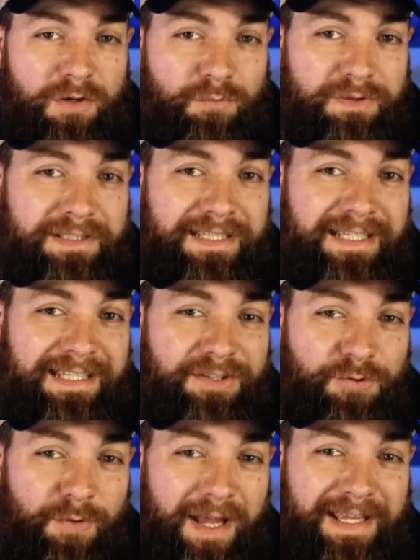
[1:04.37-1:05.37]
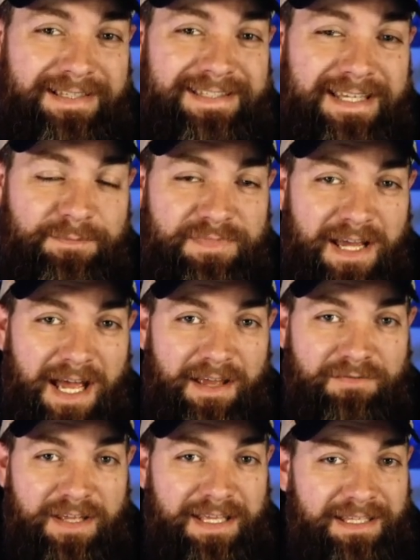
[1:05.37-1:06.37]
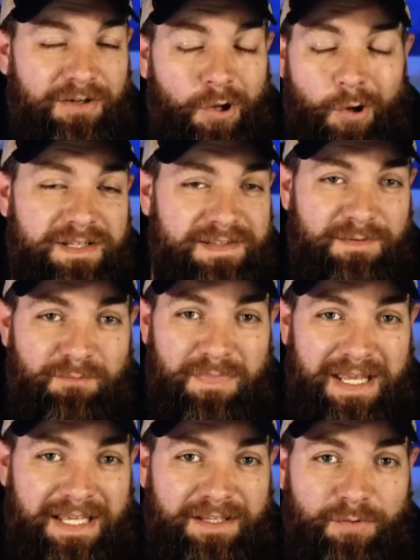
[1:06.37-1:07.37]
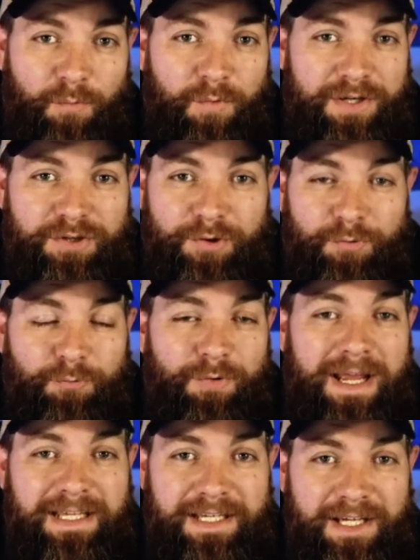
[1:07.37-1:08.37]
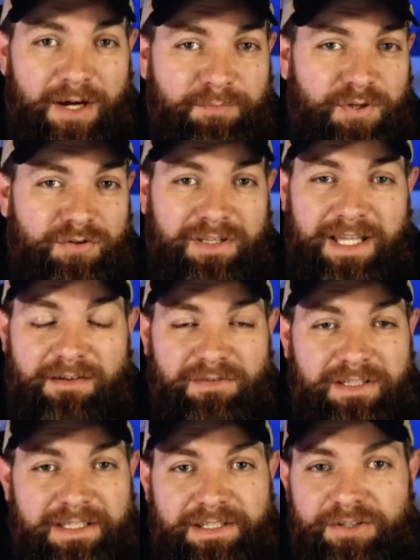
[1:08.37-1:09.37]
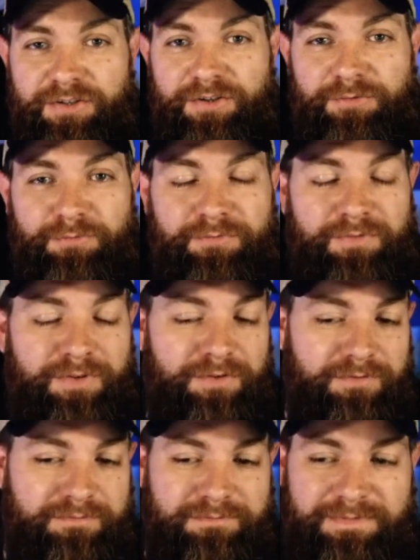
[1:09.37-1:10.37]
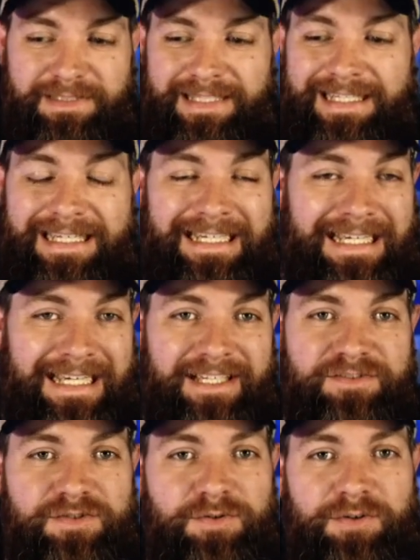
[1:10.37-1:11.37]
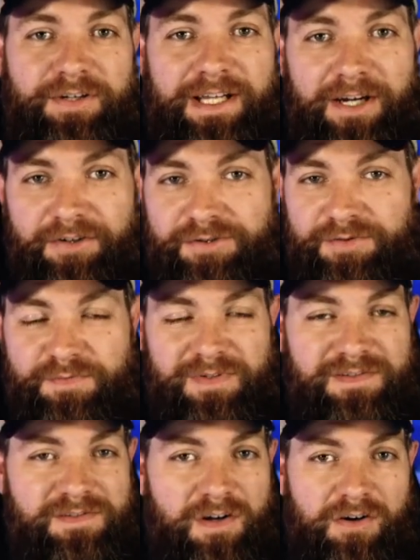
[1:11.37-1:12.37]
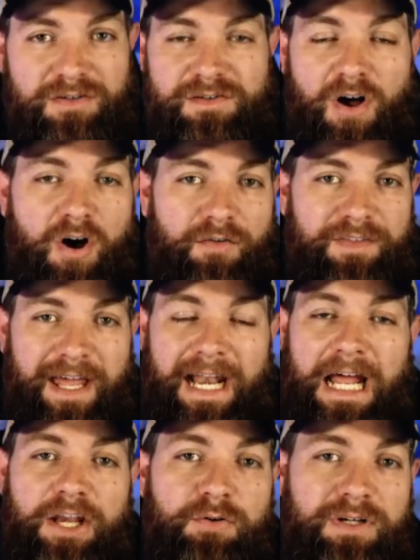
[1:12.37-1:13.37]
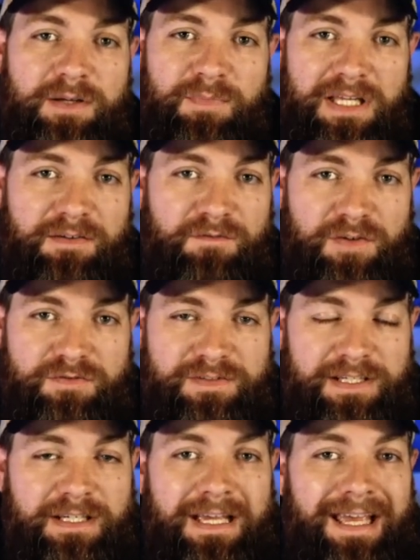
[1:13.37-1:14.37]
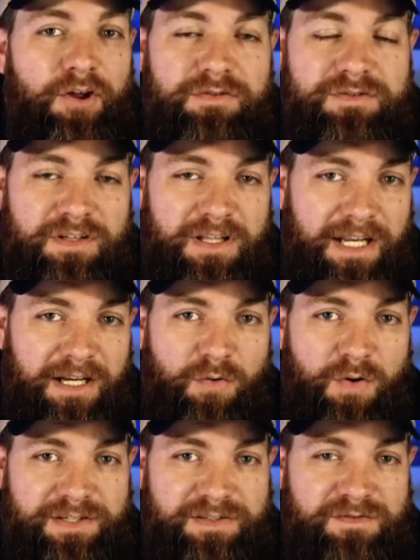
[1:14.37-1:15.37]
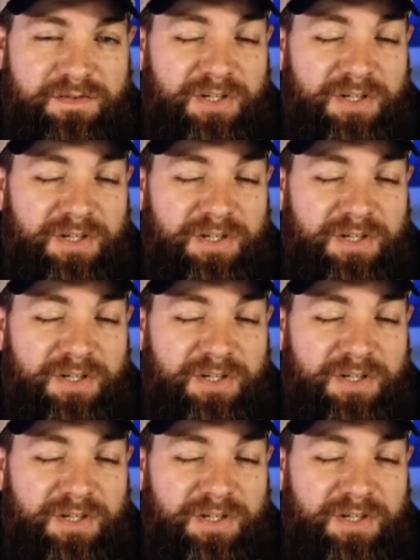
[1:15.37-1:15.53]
I want to really do a deep dive in what does it mean when you're ranking up, you're leveling, you're getting into your characters with stars, all of that. I know it can be confusing. I know there's a lot of questions.